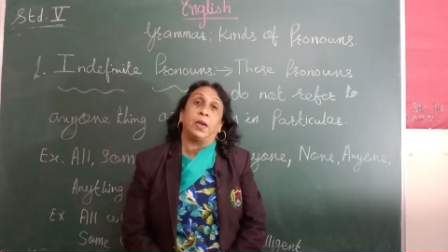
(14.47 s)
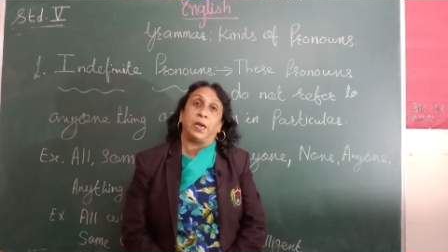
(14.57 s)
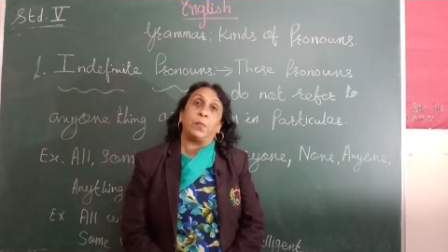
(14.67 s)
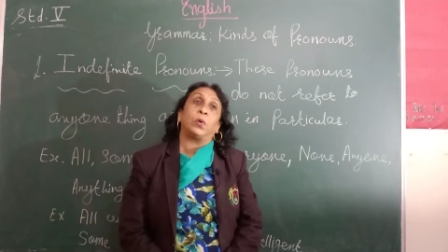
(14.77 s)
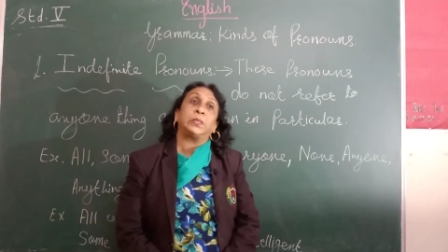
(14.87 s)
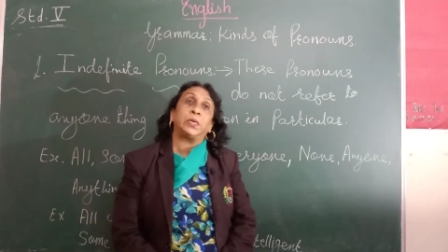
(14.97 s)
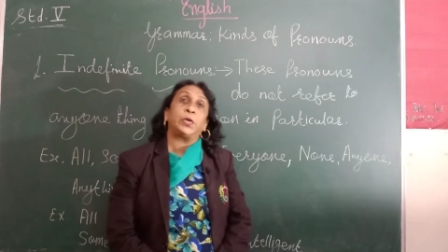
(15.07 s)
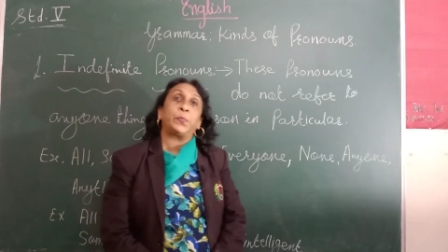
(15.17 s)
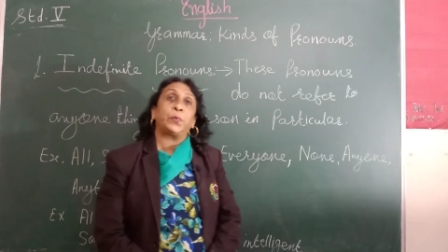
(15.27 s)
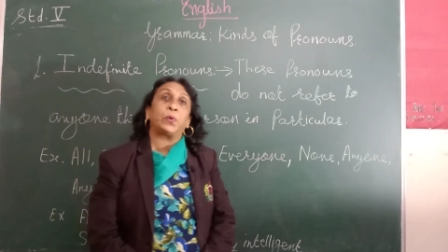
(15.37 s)

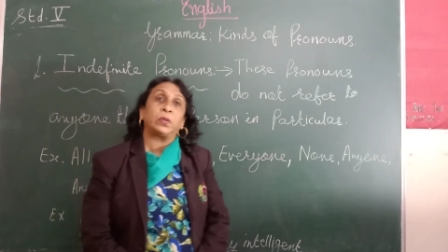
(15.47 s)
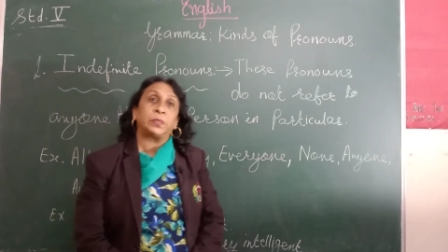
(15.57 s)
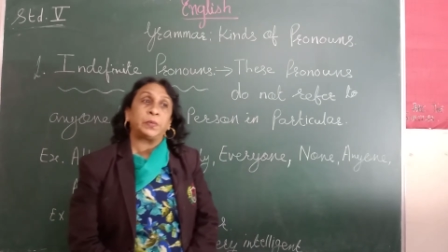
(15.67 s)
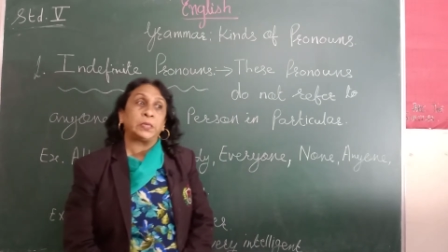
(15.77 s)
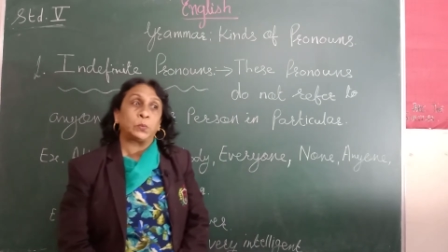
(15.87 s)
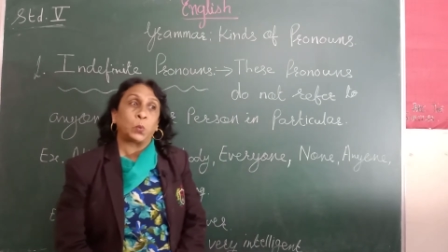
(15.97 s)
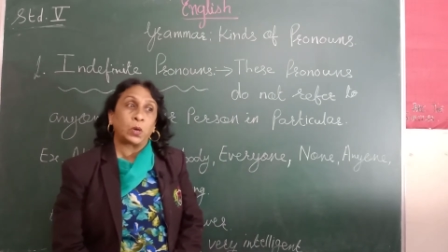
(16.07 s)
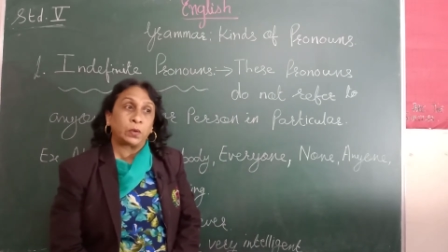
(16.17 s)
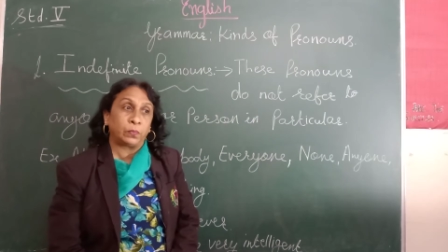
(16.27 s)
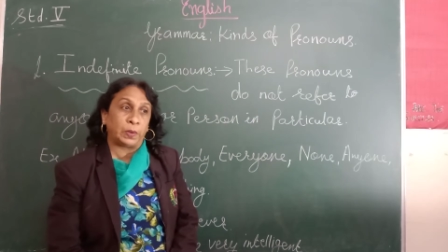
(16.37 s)
Demonstrative pronouns means
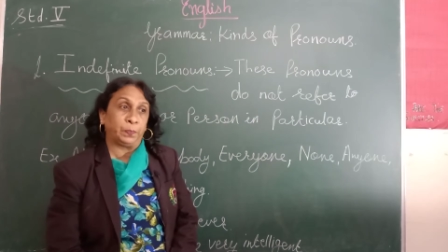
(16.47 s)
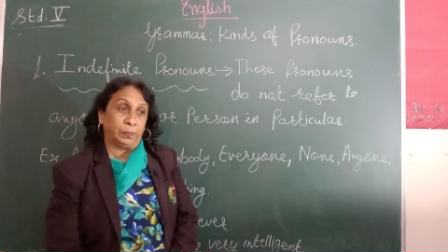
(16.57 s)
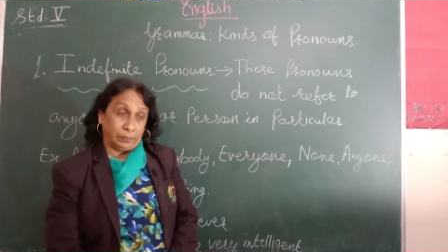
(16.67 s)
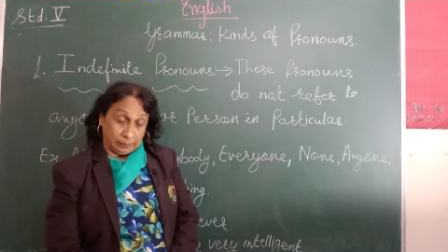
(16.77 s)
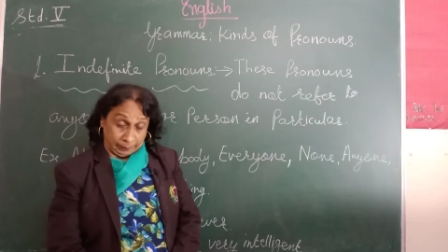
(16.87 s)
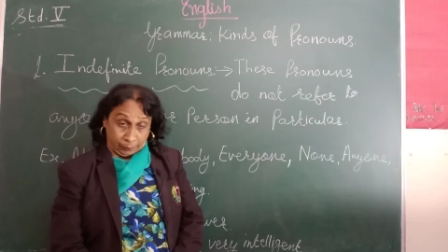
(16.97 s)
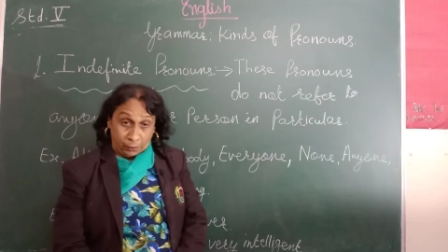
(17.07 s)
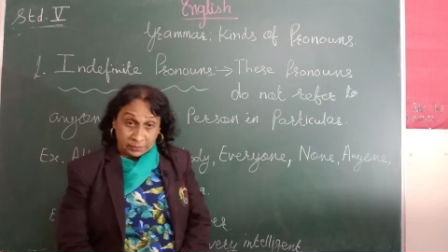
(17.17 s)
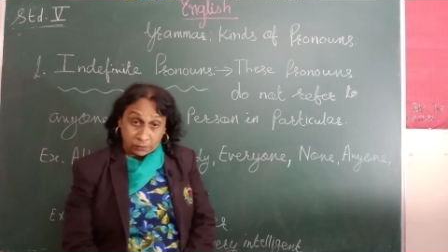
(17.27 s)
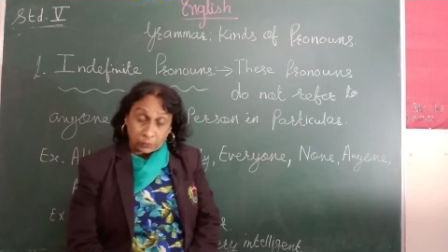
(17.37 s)
what? We
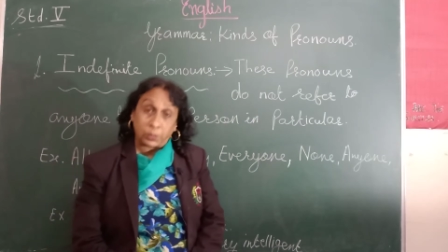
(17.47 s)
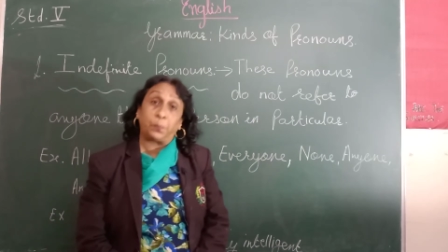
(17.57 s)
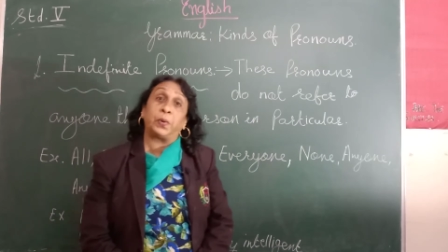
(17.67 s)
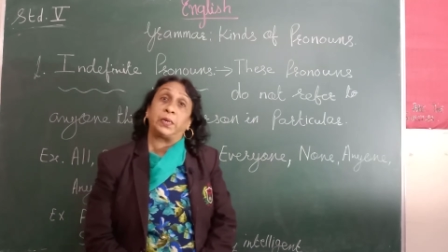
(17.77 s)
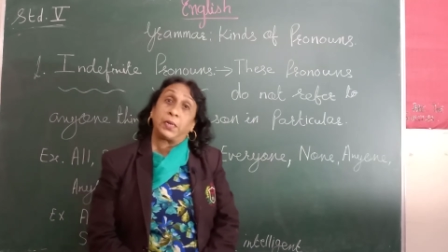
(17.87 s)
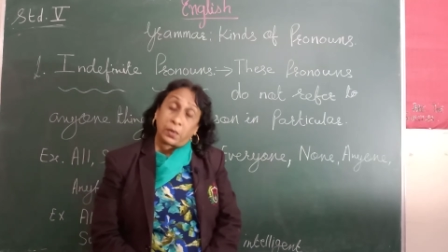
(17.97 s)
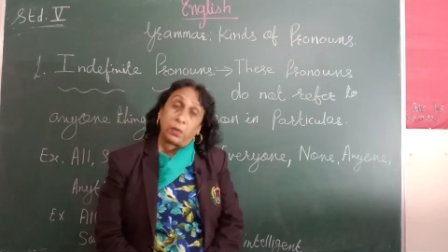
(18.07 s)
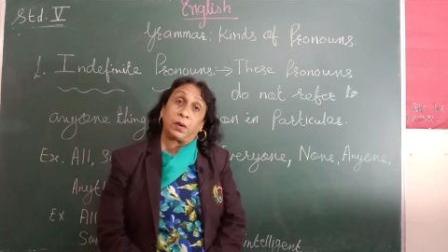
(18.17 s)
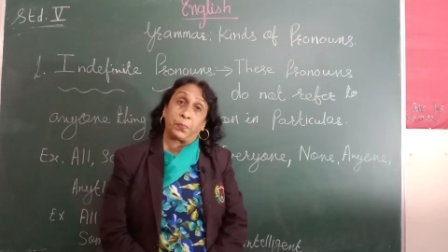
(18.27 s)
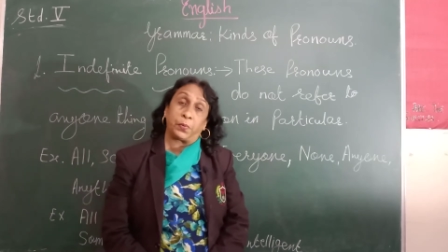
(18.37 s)
point out a
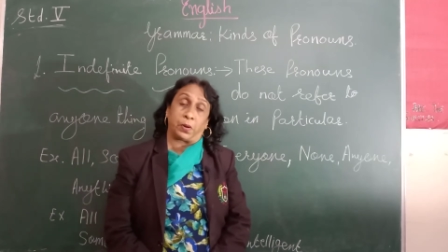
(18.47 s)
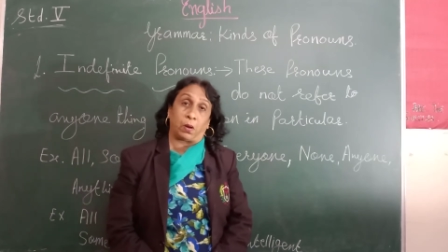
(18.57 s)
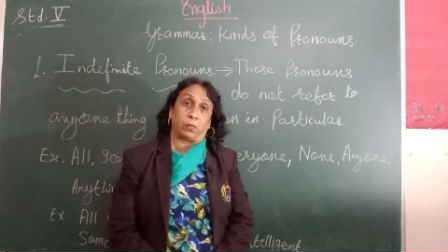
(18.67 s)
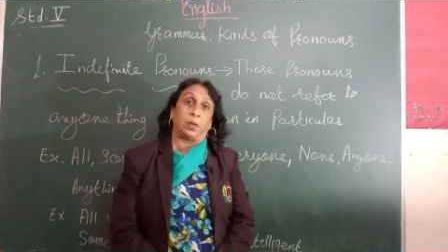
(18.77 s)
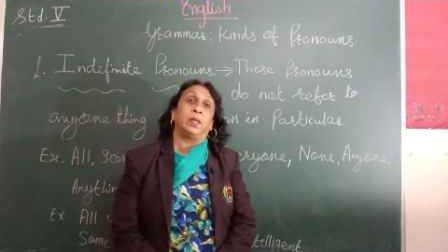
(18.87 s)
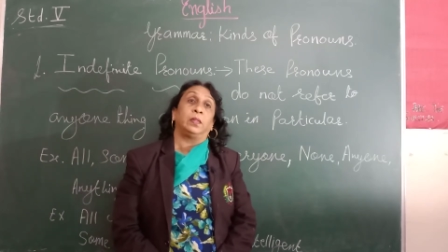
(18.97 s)
particular pronoun.